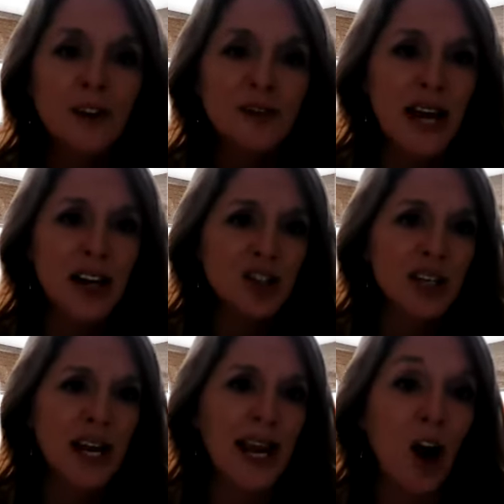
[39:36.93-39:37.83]

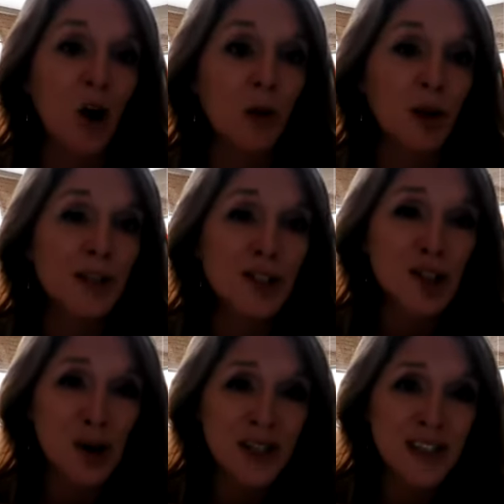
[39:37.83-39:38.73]
actually a homeowner's
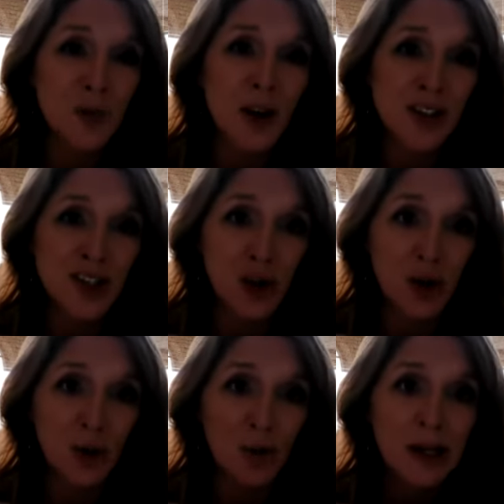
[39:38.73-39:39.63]
insurance one
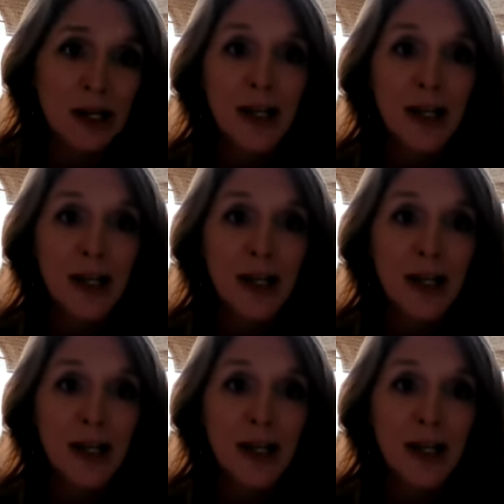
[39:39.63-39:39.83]
too